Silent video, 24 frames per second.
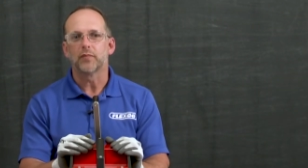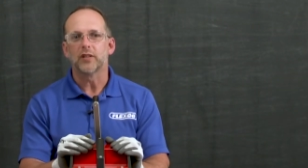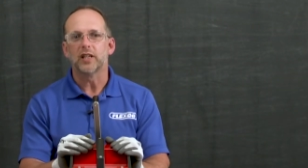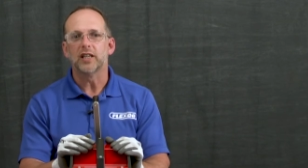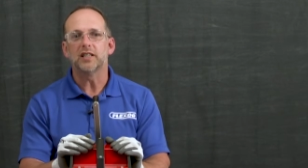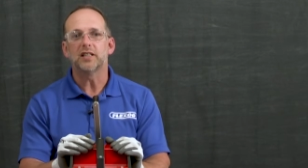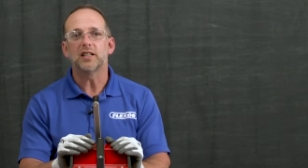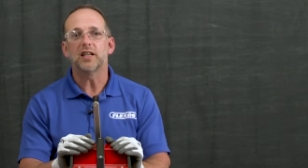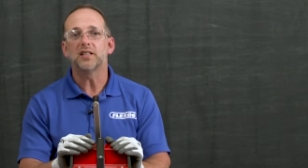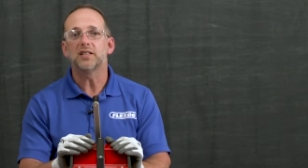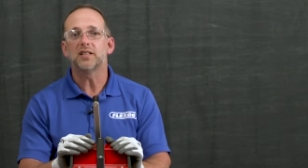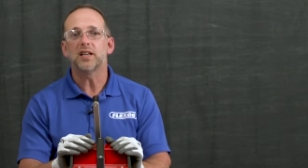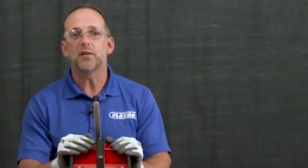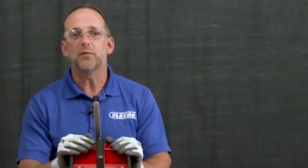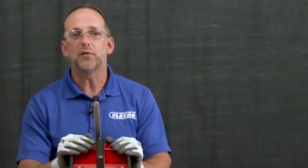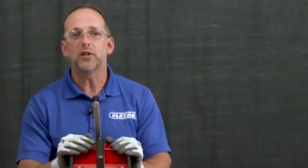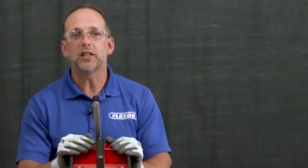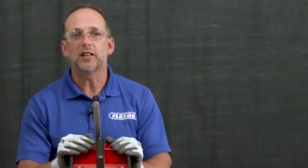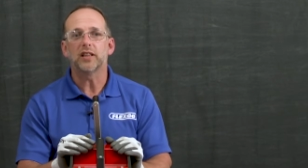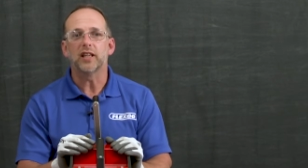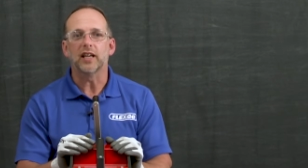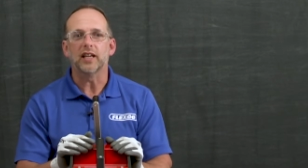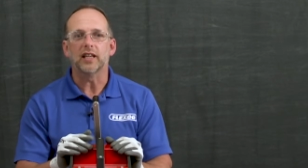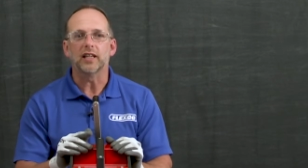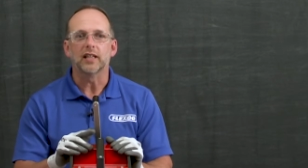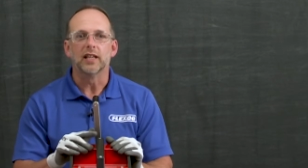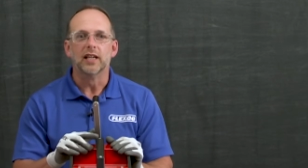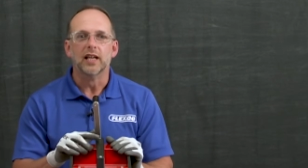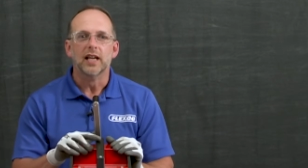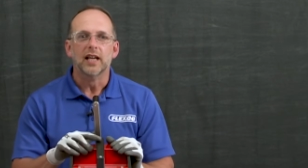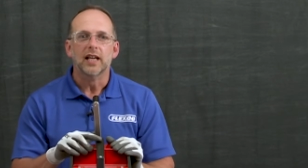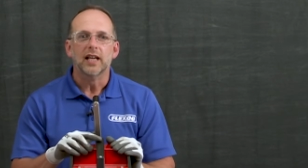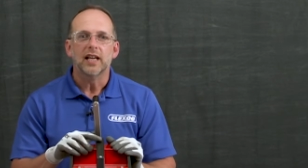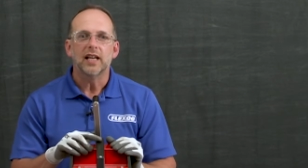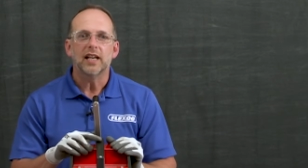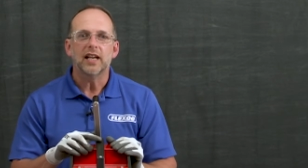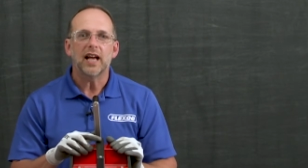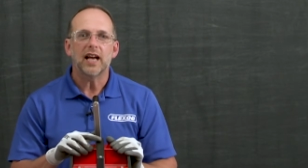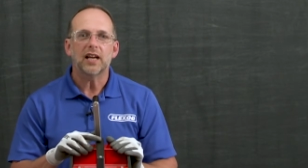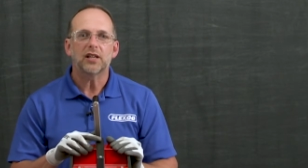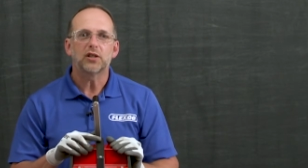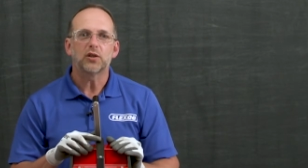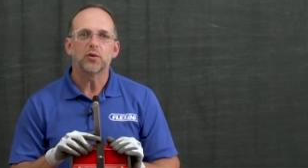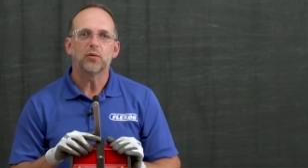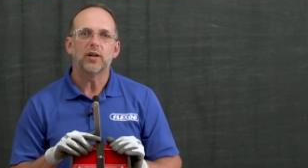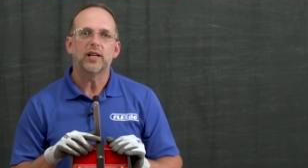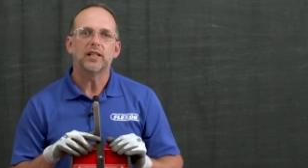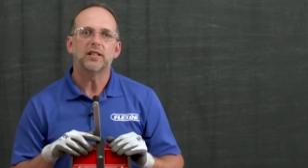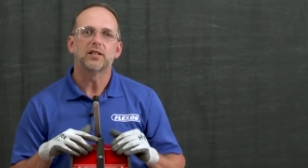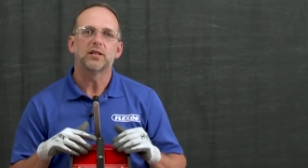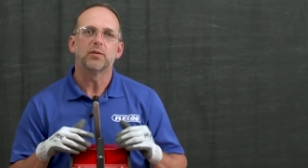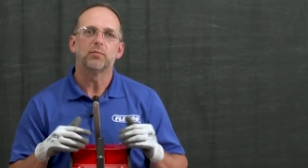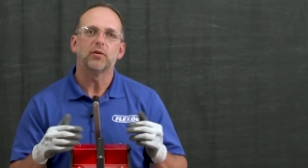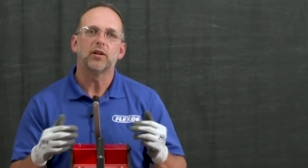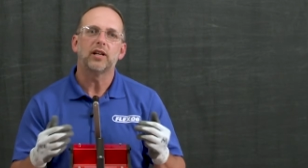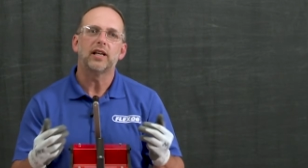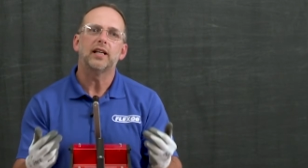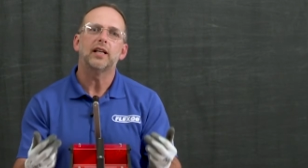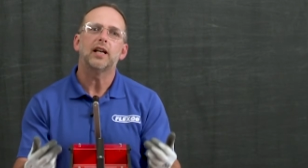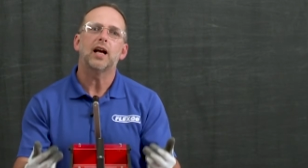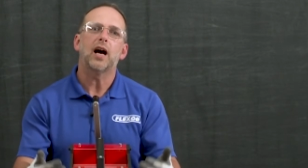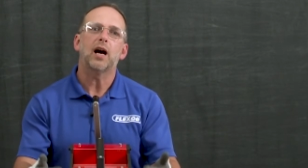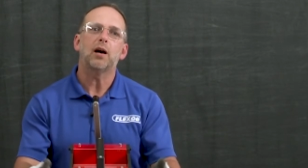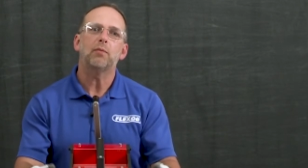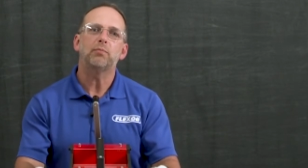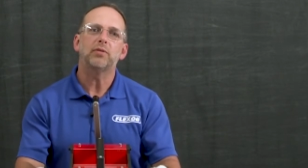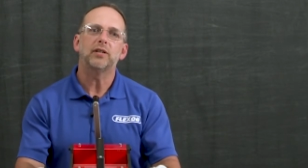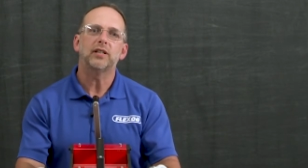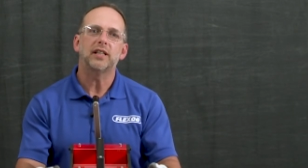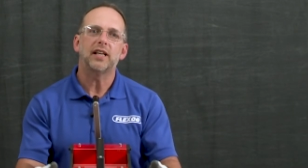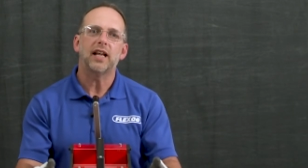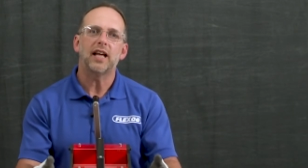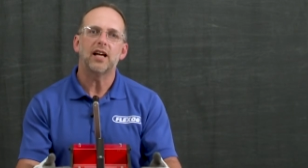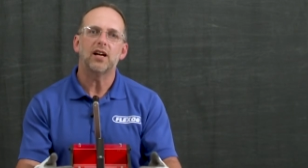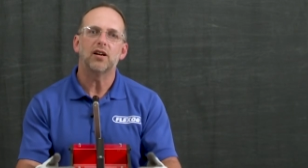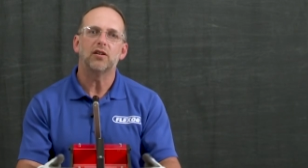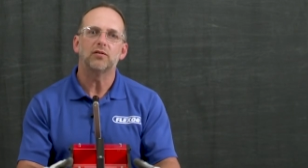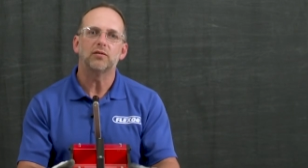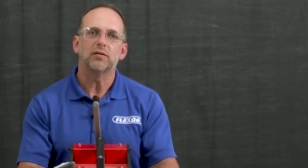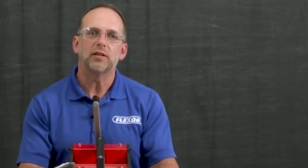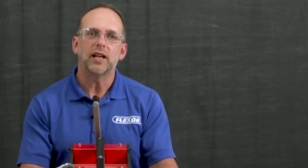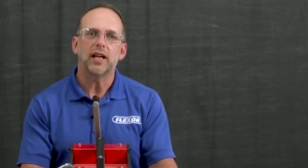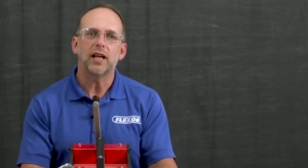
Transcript: It does everything it actuates the blade up and down